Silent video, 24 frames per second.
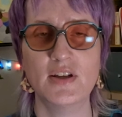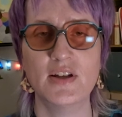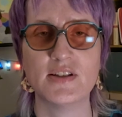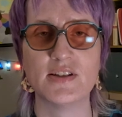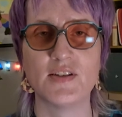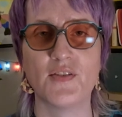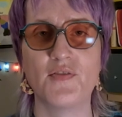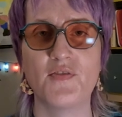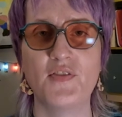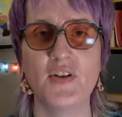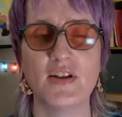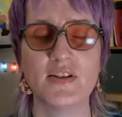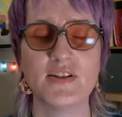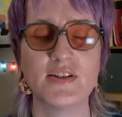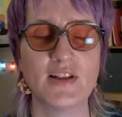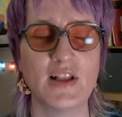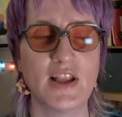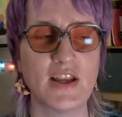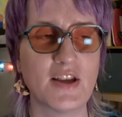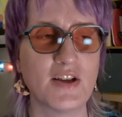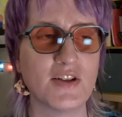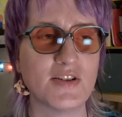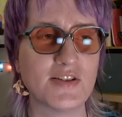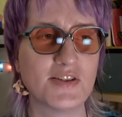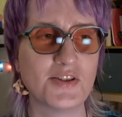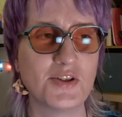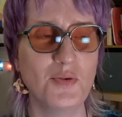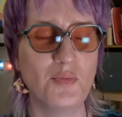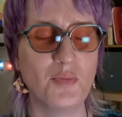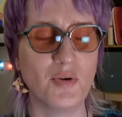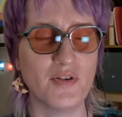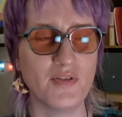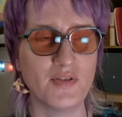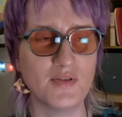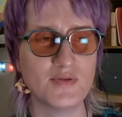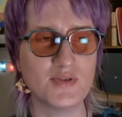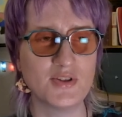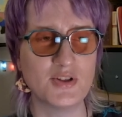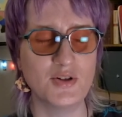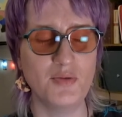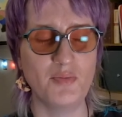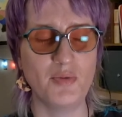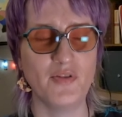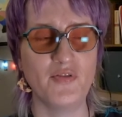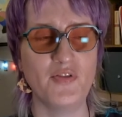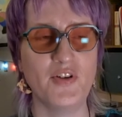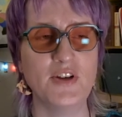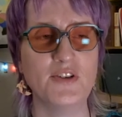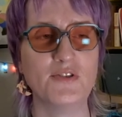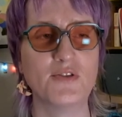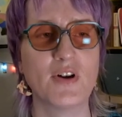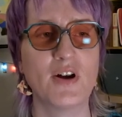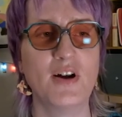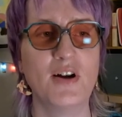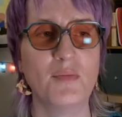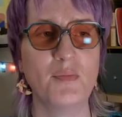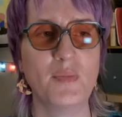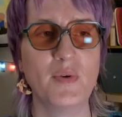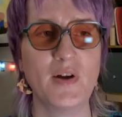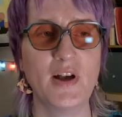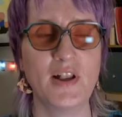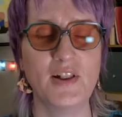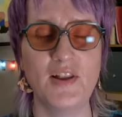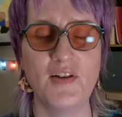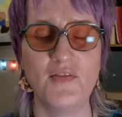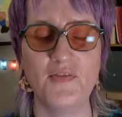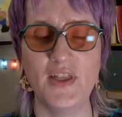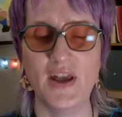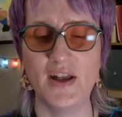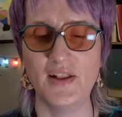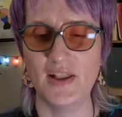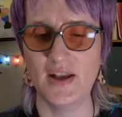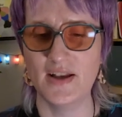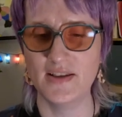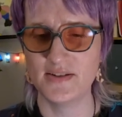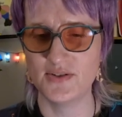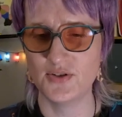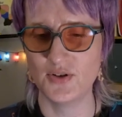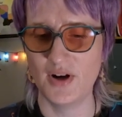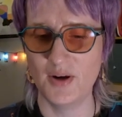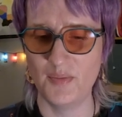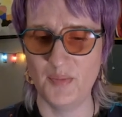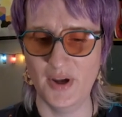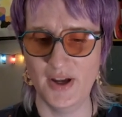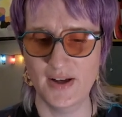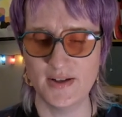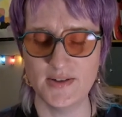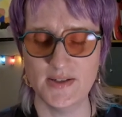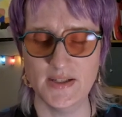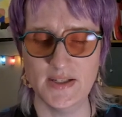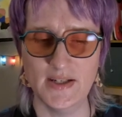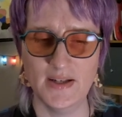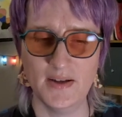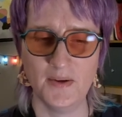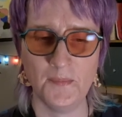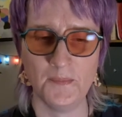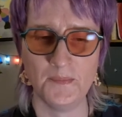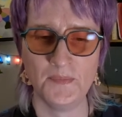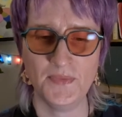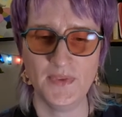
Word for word: It's a fence, like a super, super fun drop. I love that last drop, actually.